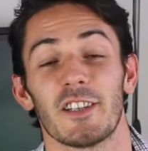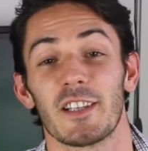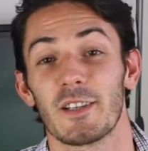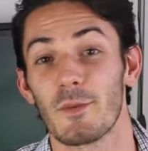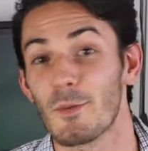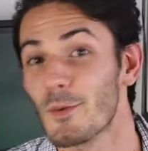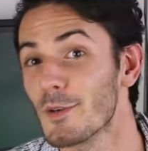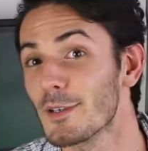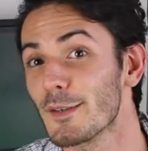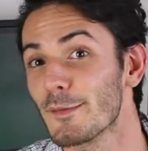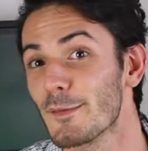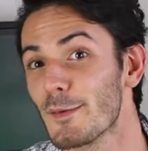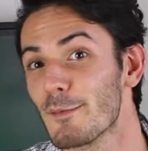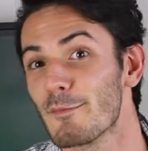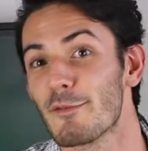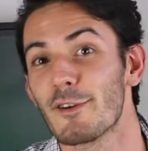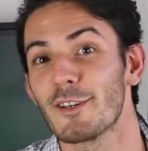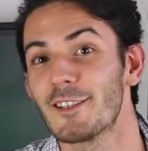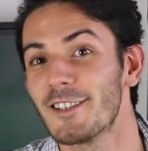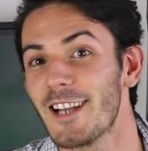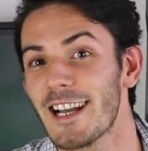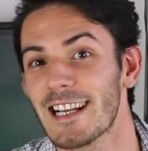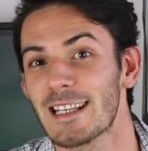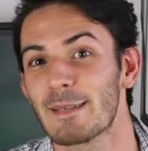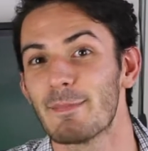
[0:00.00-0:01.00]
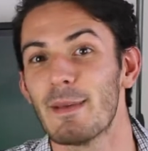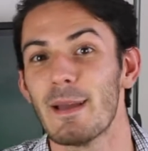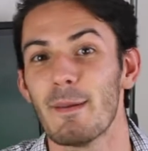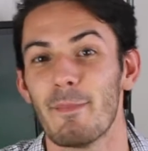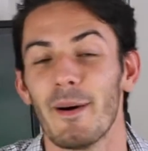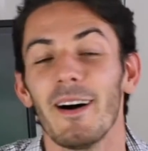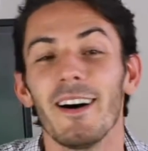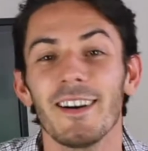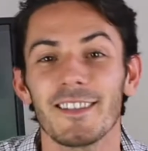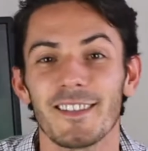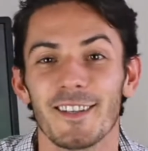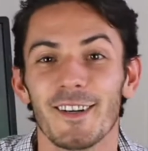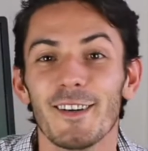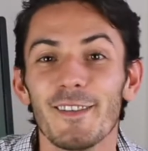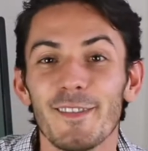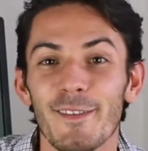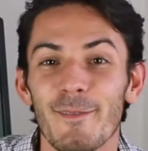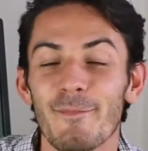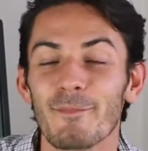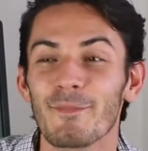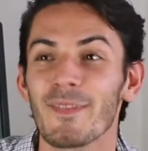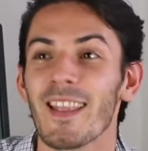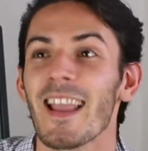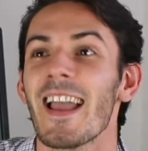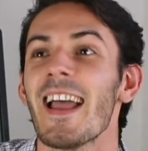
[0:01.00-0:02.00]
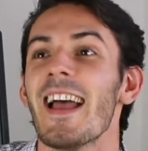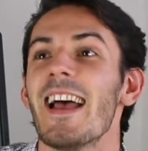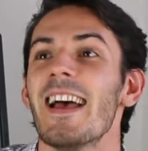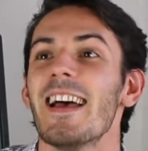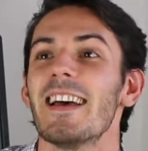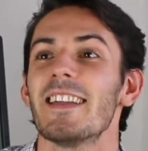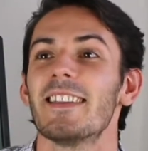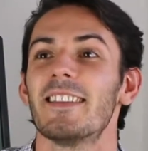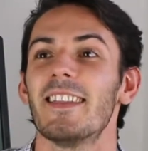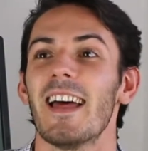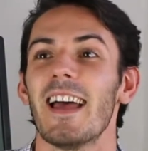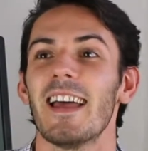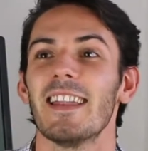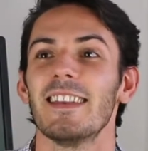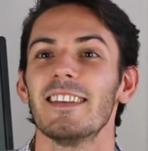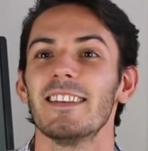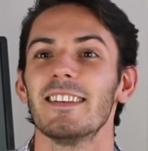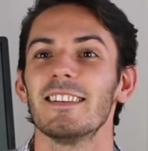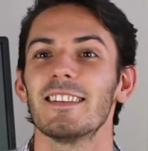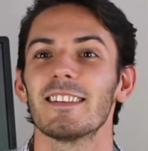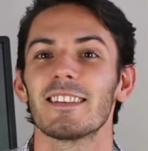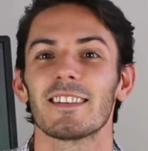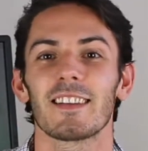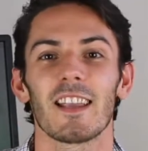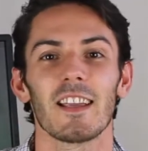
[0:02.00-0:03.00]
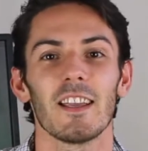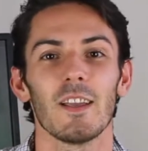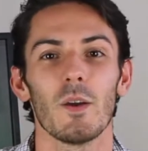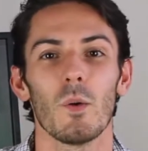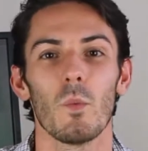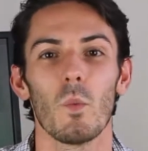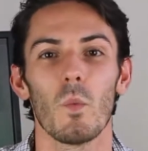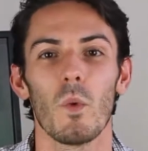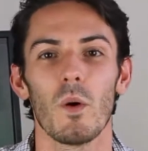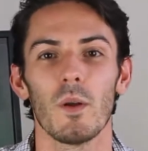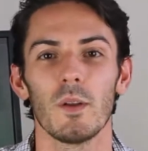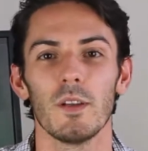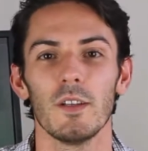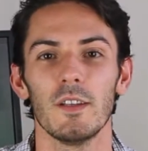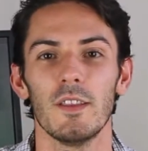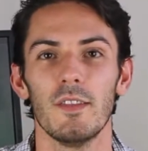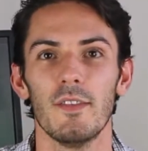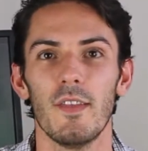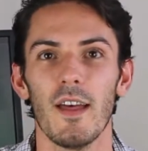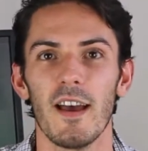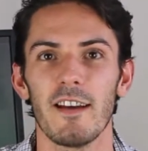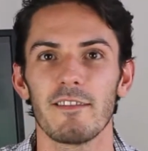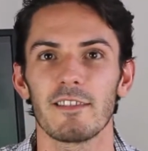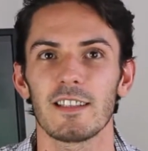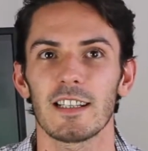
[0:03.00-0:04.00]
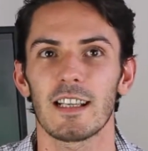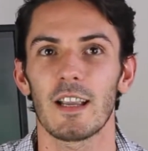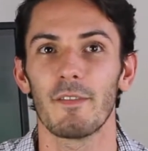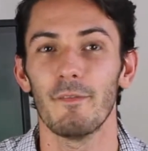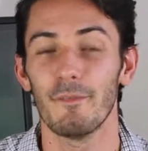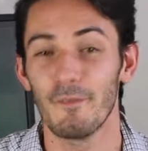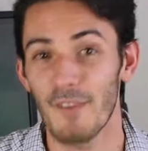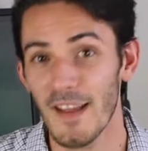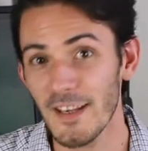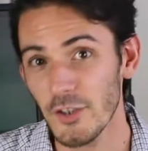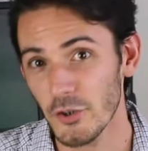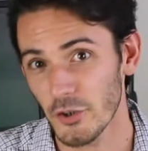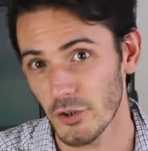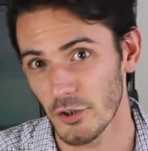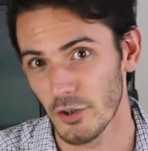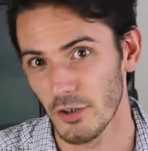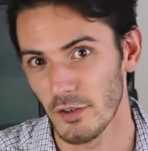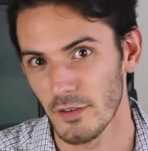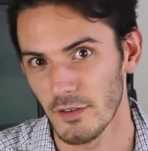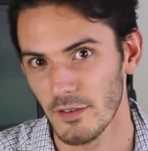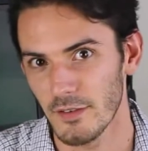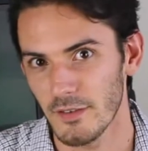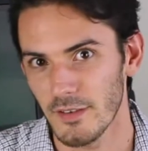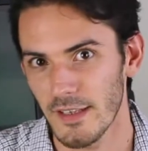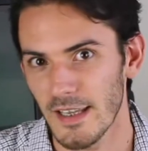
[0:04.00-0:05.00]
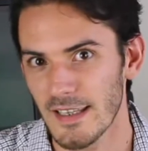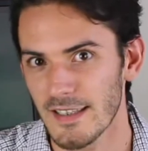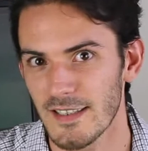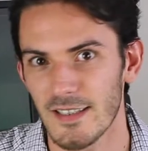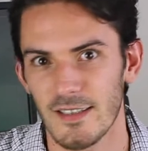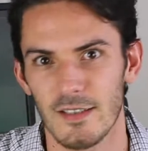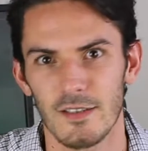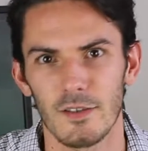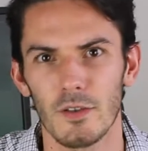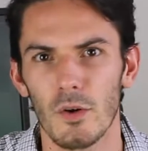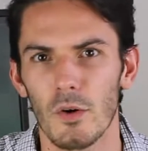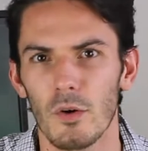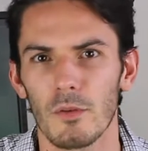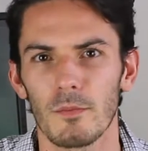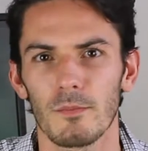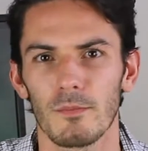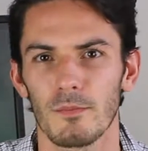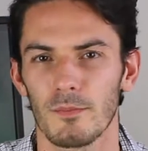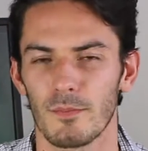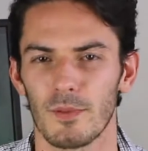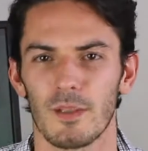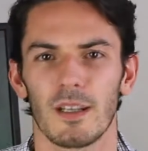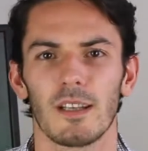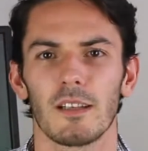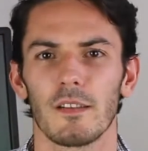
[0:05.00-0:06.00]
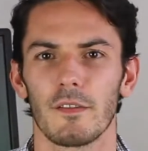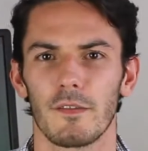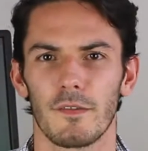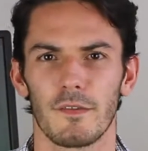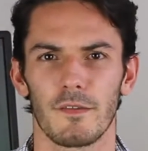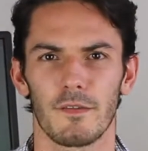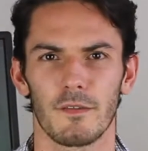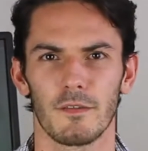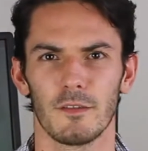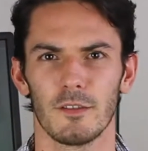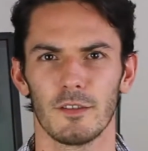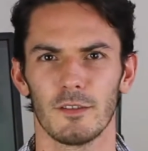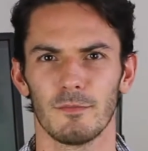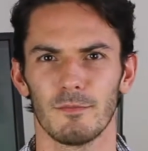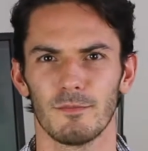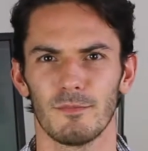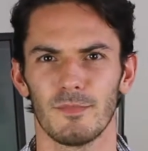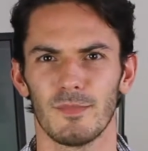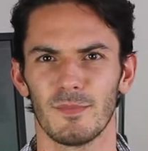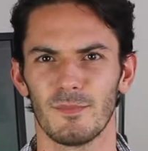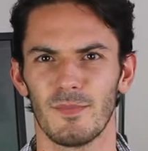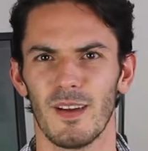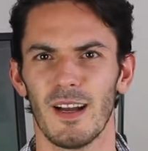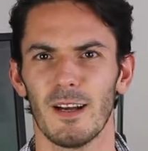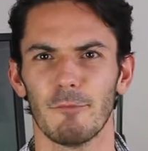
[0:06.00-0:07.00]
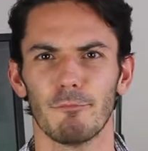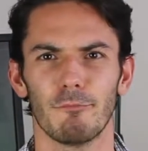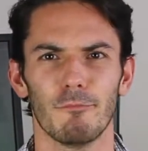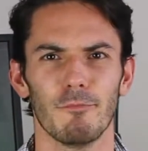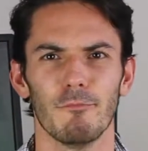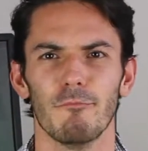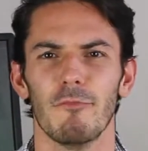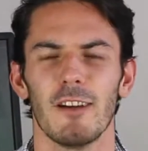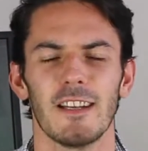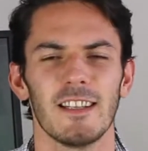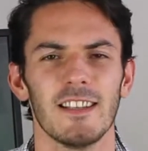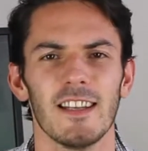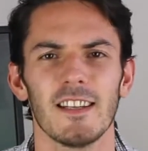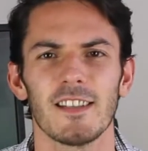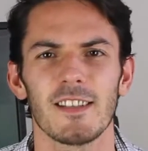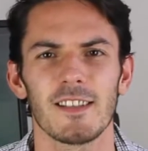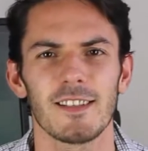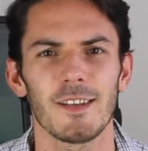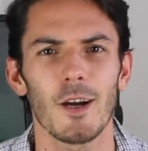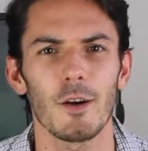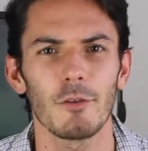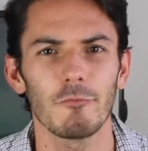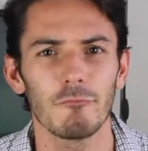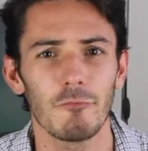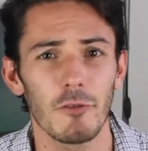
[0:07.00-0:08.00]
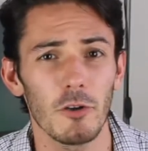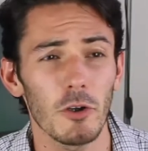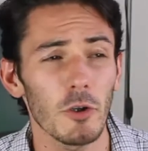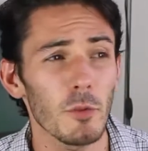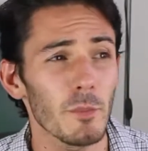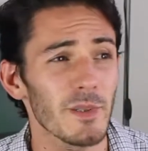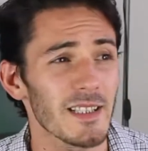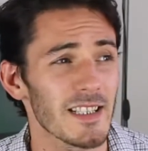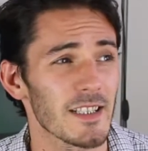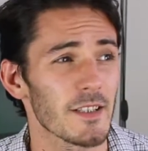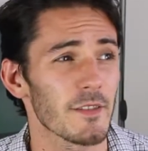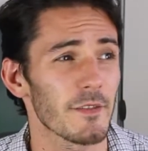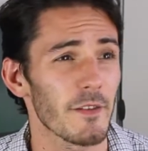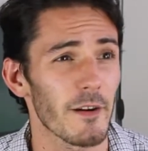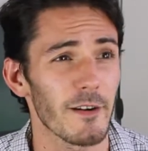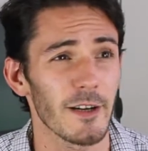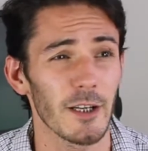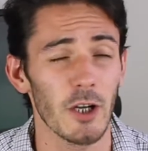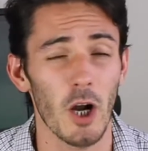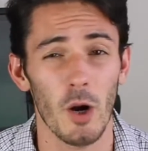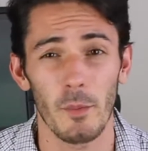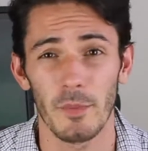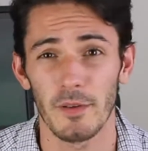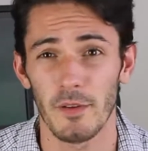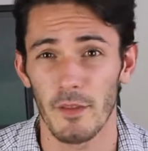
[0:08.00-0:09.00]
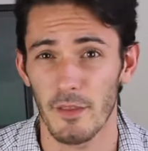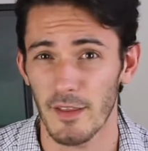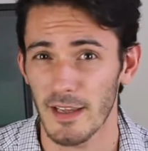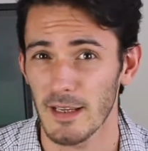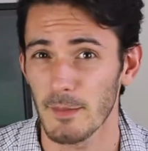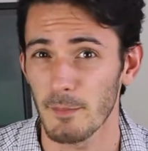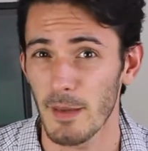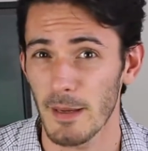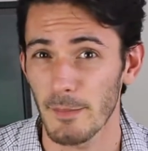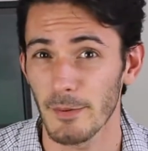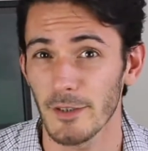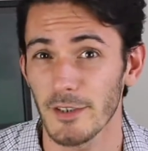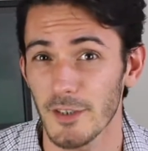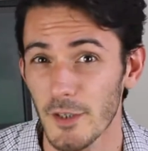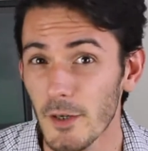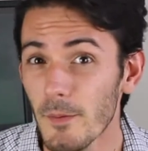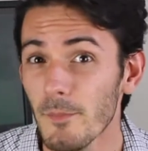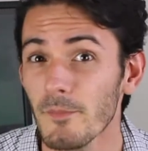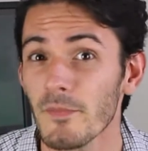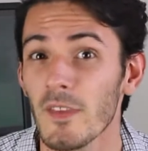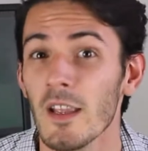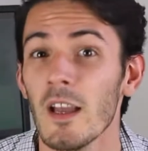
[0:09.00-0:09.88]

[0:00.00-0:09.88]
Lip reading: is a wonderful project to be a part of, then there is a convention. It's not kind of a written in stone rule, but it's a very common thing people do,